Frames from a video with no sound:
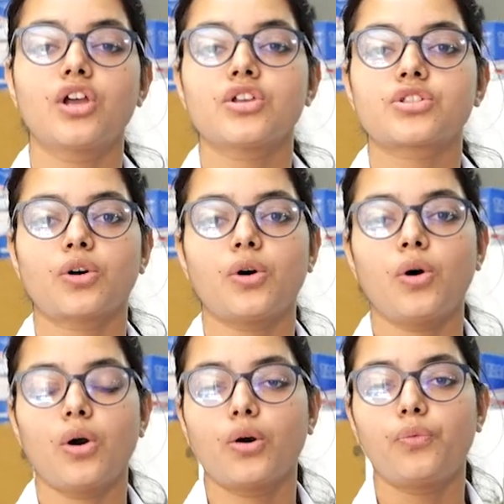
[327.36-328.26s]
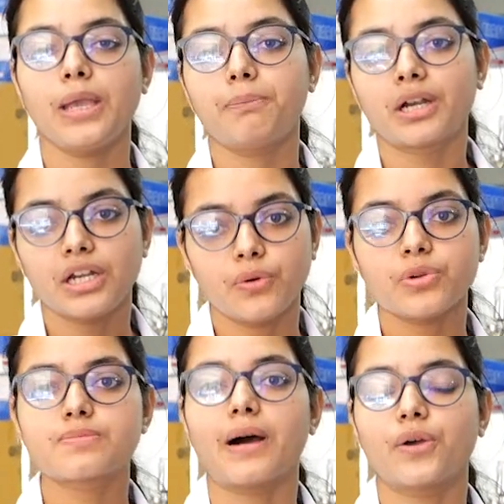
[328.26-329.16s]
So we
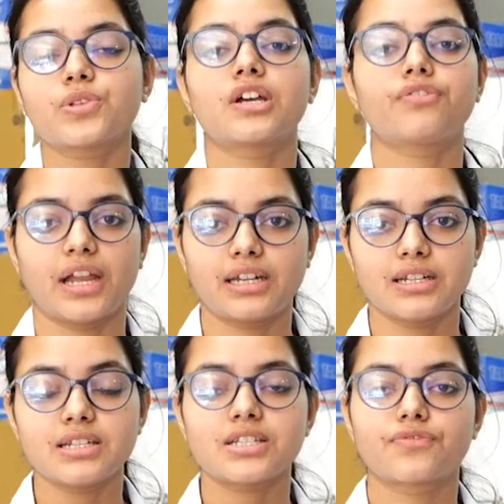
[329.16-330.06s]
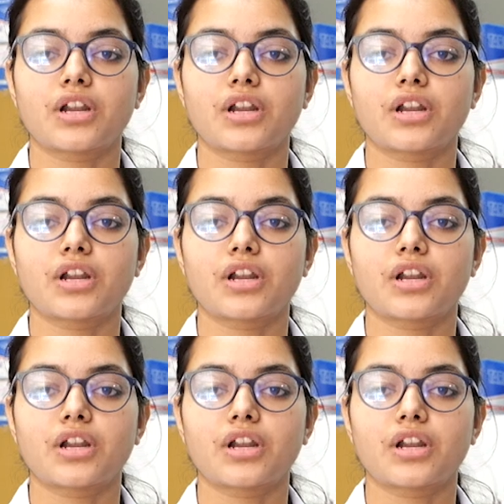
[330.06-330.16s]
produce biosurfactants